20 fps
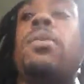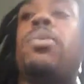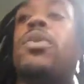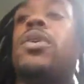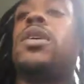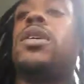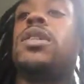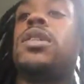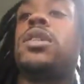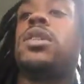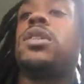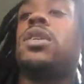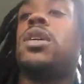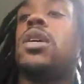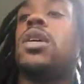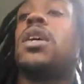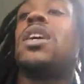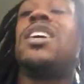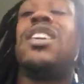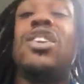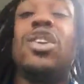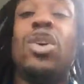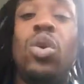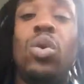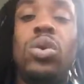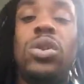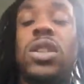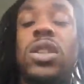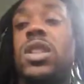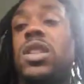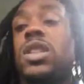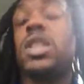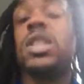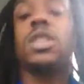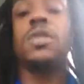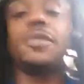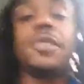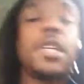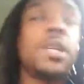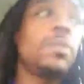prayers and condolences to
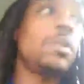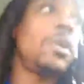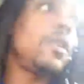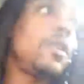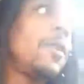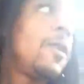his family.